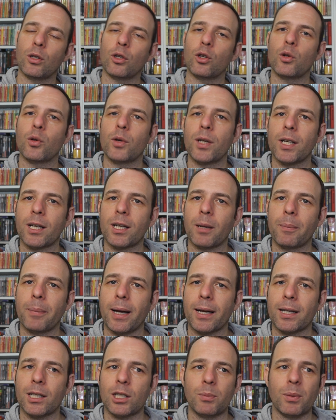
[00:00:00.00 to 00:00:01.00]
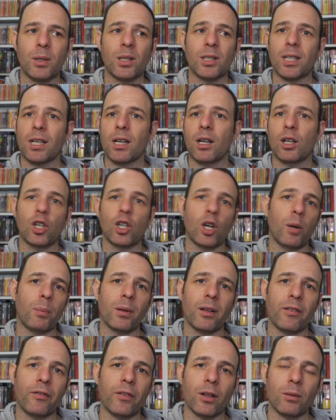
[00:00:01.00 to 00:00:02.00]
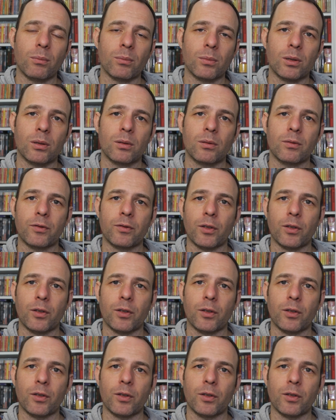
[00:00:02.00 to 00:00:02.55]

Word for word: Eureka package because I got a couple of films